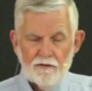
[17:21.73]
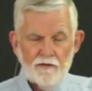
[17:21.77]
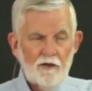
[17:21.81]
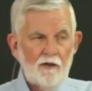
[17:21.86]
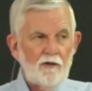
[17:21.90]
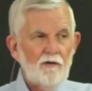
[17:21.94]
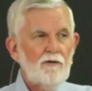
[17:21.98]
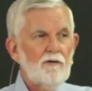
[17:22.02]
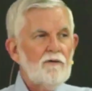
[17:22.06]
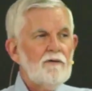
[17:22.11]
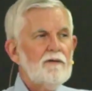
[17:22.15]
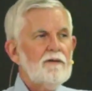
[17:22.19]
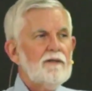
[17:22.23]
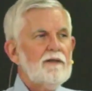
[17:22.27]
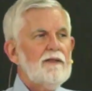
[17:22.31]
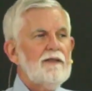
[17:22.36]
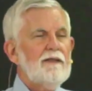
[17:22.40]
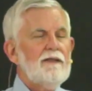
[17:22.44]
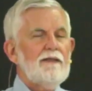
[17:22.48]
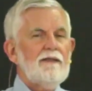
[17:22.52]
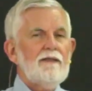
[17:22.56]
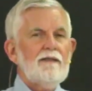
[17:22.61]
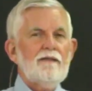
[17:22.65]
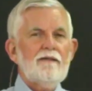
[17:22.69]
So,
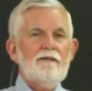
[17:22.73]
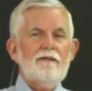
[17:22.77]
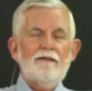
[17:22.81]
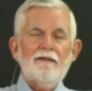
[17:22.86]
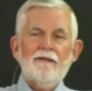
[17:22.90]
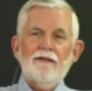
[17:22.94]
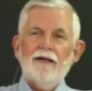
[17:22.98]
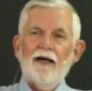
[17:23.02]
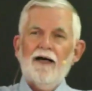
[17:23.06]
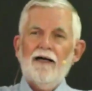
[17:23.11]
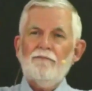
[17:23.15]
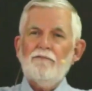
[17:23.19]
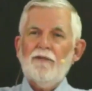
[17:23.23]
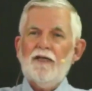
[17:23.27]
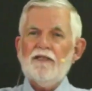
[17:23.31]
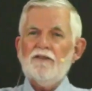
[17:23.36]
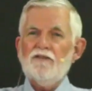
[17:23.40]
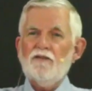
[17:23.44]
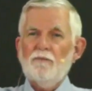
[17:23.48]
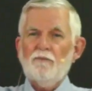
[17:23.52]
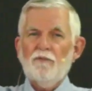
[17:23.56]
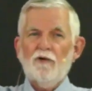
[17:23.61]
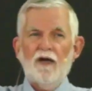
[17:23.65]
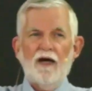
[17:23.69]
God
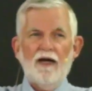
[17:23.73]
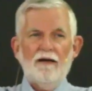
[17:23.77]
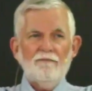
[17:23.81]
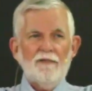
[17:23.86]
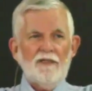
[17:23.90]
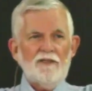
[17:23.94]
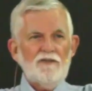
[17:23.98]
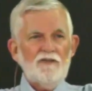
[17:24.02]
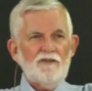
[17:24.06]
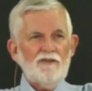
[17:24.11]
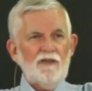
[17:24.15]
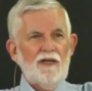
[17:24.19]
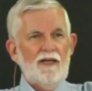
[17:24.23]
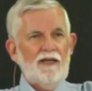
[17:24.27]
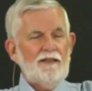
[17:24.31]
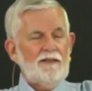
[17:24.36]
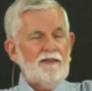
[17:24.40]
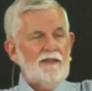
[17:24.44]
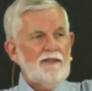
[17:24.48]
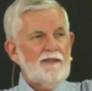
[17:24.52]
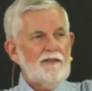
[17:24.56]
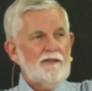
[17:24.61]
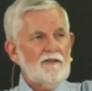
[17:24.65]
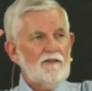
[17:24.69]
makes a promise,
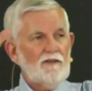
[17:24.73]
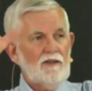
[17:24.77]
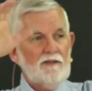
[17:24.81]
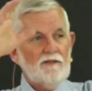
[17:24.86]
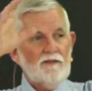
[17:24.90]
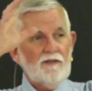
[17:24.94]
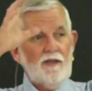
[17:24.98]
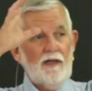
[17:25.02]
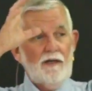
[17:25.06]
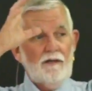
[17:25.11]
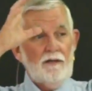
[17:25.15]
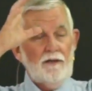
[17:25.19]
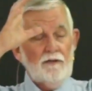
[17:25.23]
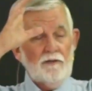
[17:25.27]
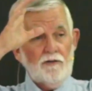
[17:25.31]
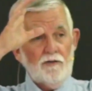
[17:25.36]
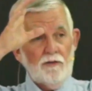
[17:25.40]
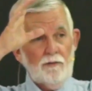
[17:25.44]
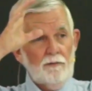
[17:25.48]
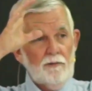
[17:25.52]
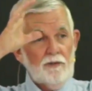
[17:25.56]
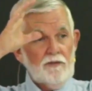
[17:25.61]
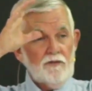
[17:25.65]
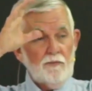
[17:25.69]
and then he says, Now
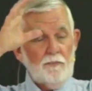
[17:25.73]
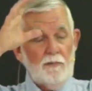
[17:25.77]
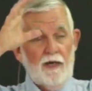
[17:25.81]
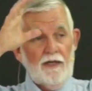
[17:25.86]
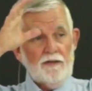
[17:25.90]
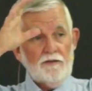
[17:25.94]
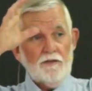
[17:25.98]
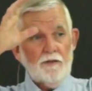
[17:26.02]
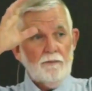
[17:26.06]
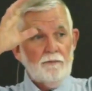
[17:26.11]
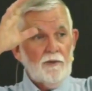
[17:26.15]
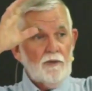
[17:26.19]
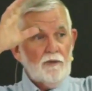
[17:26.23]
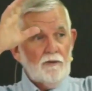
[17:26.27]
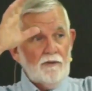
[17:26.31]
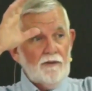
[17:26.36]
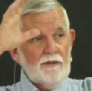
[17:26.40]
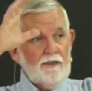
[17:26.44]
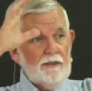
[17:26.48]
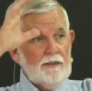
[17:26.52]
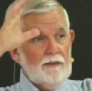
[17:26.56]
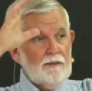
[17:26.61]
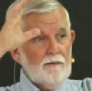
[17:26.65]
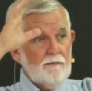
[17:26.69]
here's your
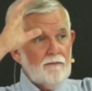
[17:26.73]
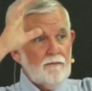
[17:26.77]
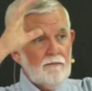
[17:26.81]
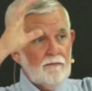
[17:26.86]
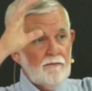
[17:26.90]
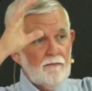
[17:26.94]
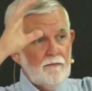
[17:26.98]
responsibility.